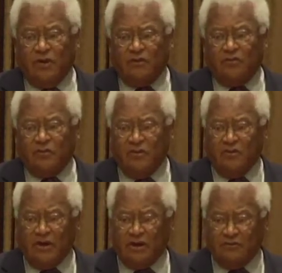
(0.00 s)

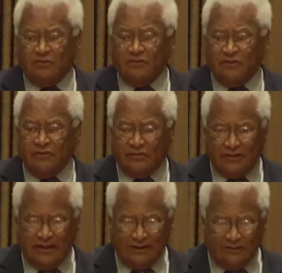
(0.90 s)
experimented with the
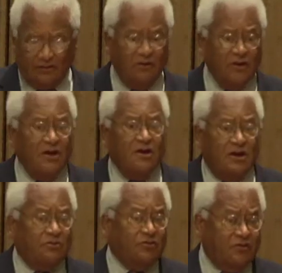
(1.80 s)
sit-in. So
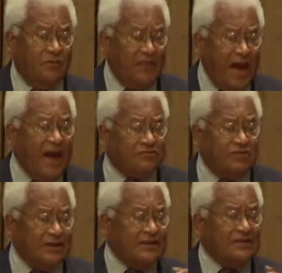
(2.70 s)
it was from that
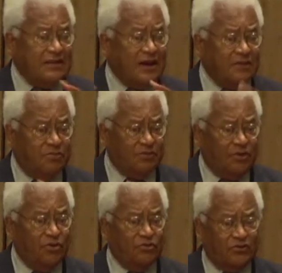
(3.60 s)
then that I
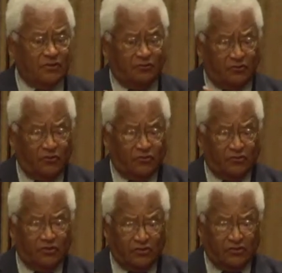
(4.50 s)
proposed that
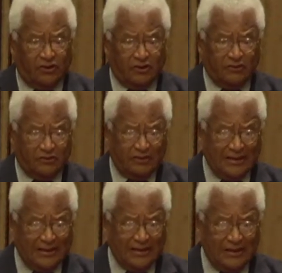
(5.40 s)
first we start a
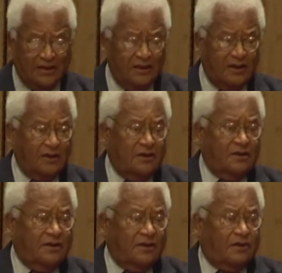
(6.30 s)
sit-in,
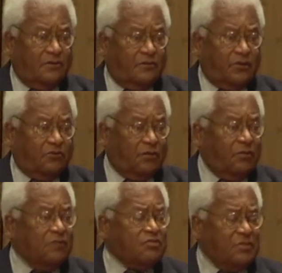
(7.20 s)
but we
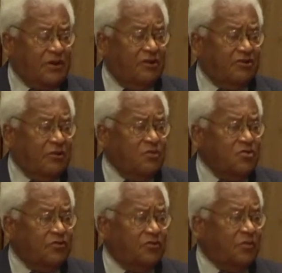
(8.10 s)
be prepared to
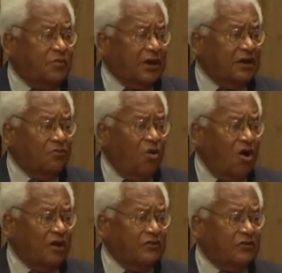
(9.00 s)
move to picket
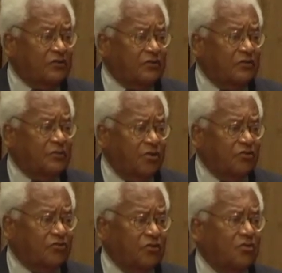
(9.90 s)
walks,
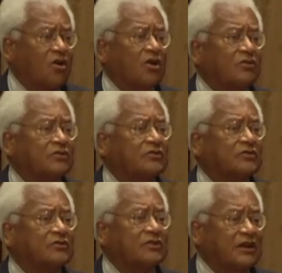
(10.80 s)
poster
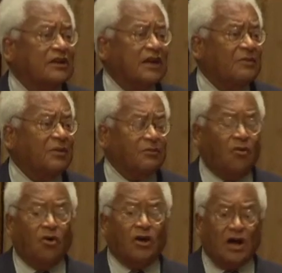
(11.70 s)
walks, to economic
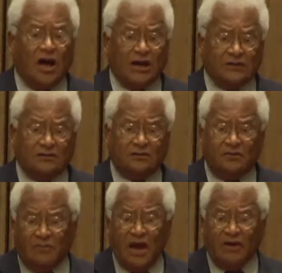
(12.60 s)
boycott,
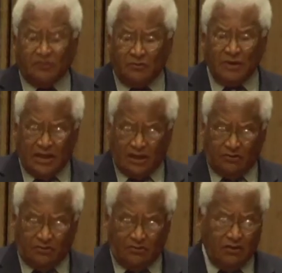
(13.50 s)
the mass
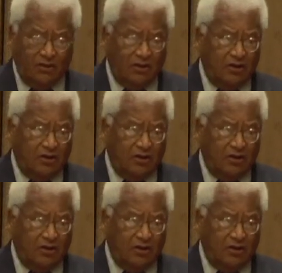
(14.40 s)
meetings,